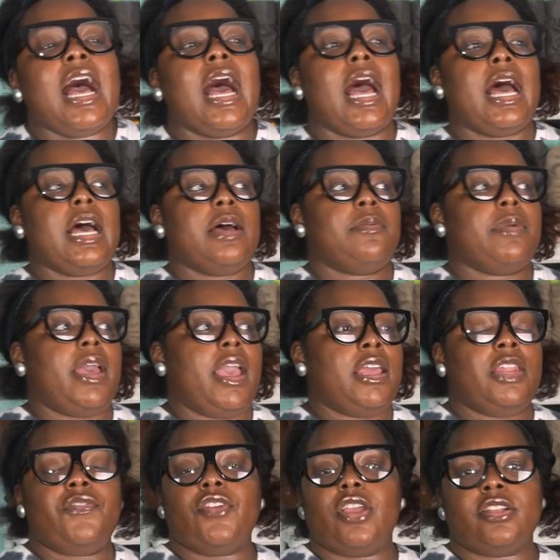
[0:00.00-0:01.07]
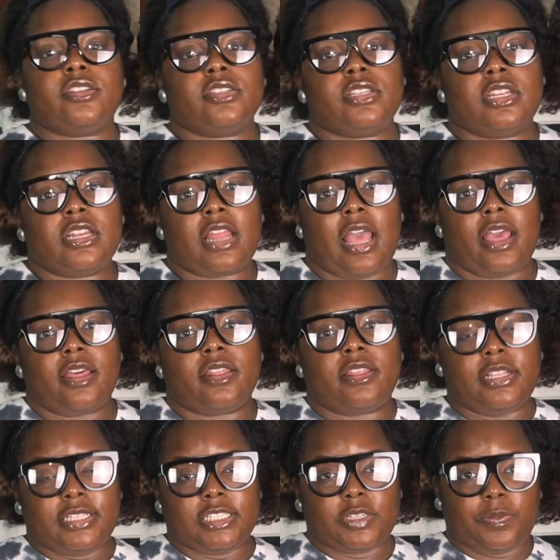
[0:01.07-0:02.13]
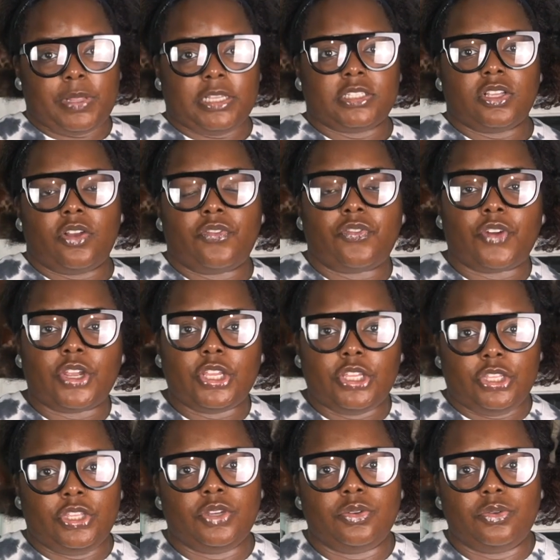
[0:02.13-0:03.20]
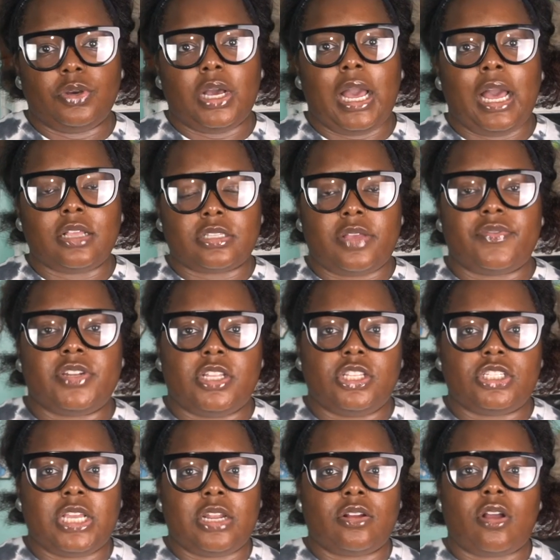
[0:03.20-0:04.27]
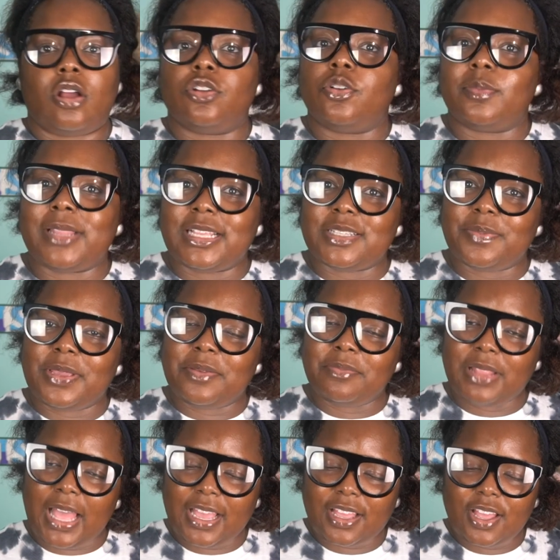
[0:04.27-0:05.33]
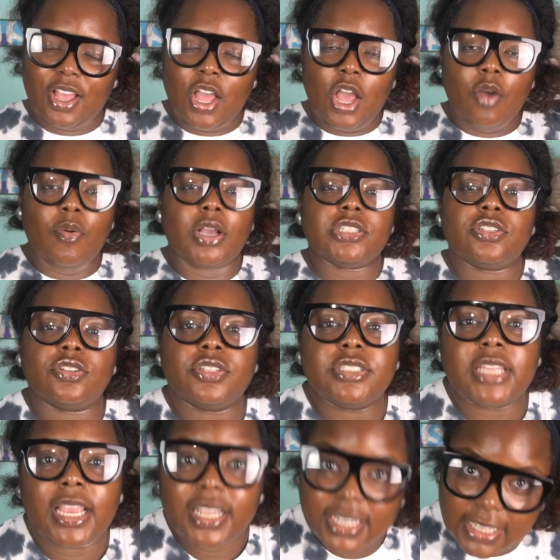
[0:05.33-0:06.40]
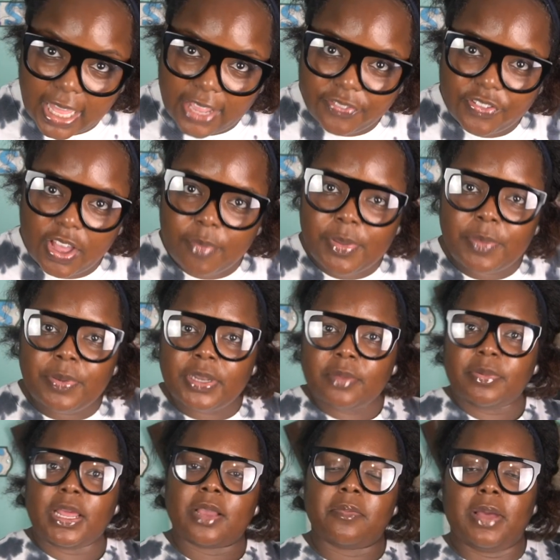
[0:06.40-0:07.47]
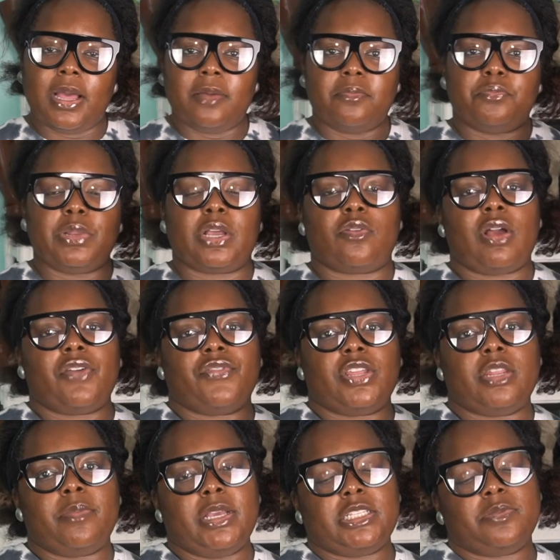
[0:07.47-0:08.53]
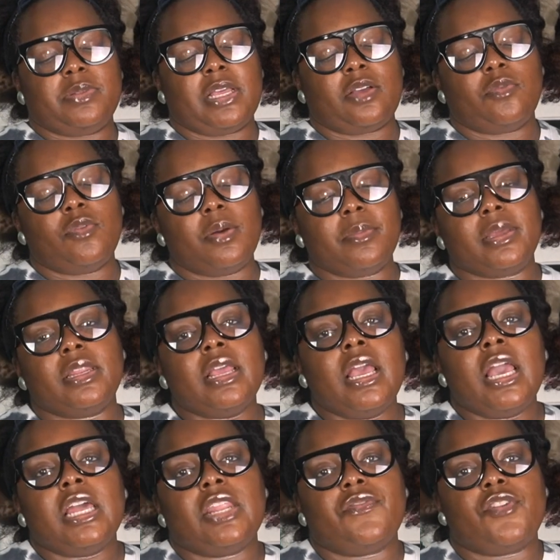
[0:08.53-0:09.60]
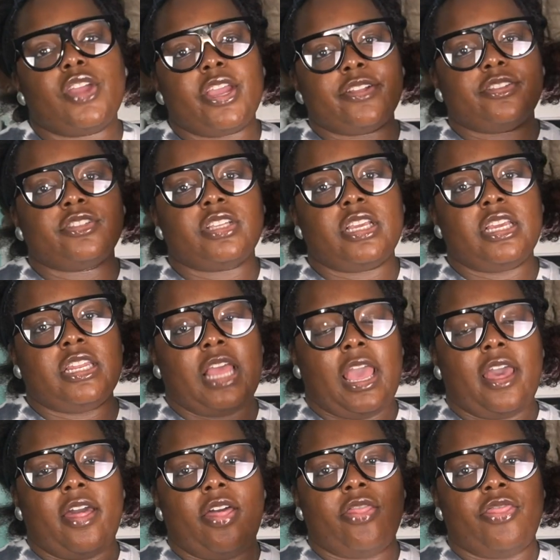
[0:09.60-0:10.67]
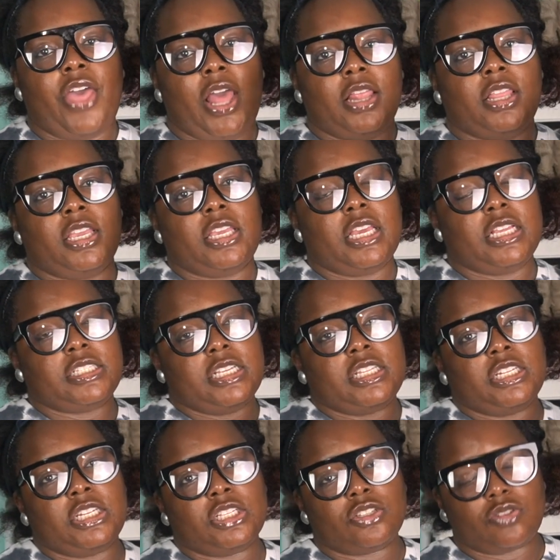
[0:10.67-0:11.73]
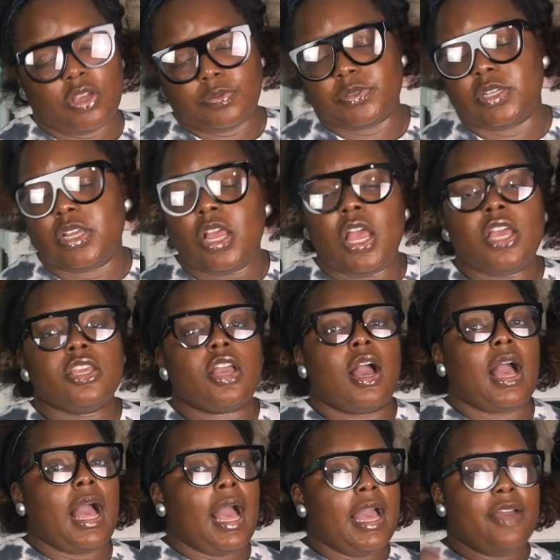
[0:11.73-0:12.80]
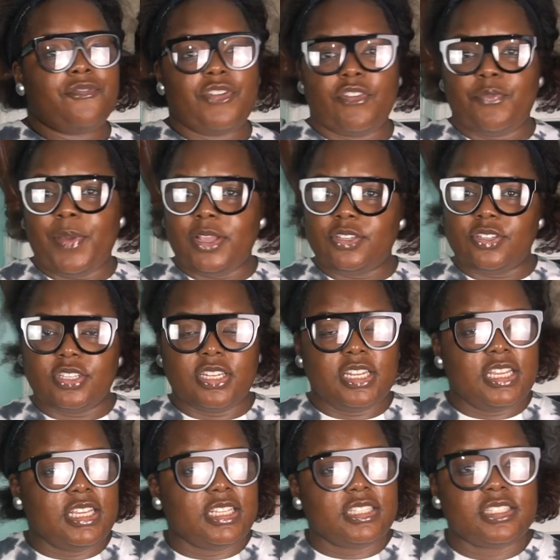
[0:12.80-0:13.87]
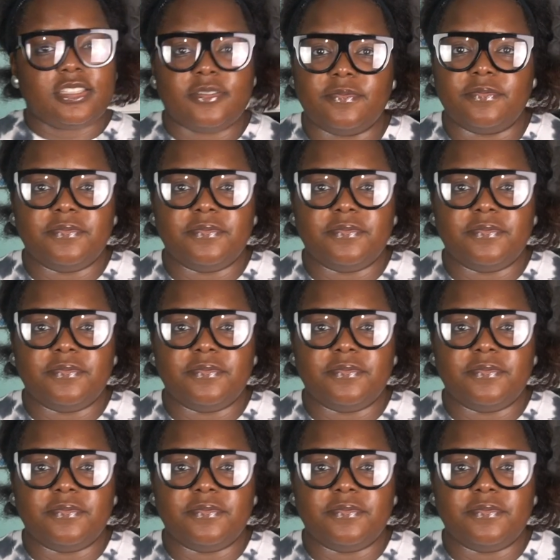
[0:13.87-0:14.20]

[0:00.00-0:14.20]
And if you're interested in that, this is the place for you. I also have another channel called Normalize Being Black, where I show you day in the life of me being a black mom, black wife, and amazing black woman. And if you're interested in that, that link is in the description. Y'all, I am Patra.pearson, Denise.